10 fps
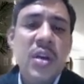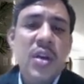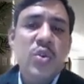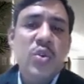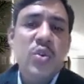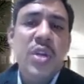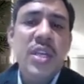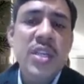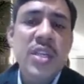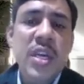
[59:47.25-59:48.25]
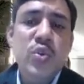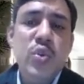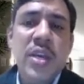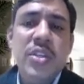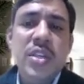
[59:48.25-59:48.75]
to test the
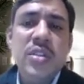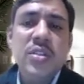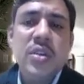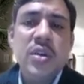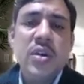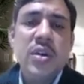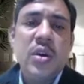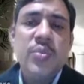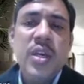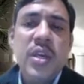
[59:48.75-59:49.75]
insulations of the